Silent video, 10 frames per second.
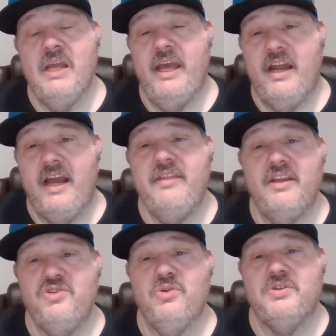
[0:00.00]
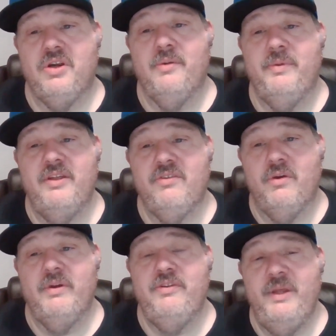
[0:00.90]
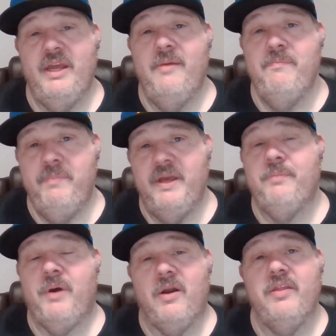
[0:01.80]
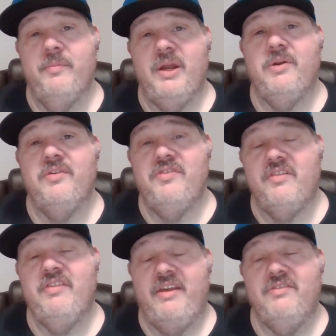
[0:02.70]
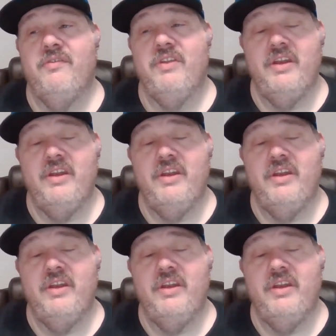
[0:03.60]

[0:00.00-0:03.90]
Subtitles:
And I think George Kirby is going to be a big part of the Mariners' success over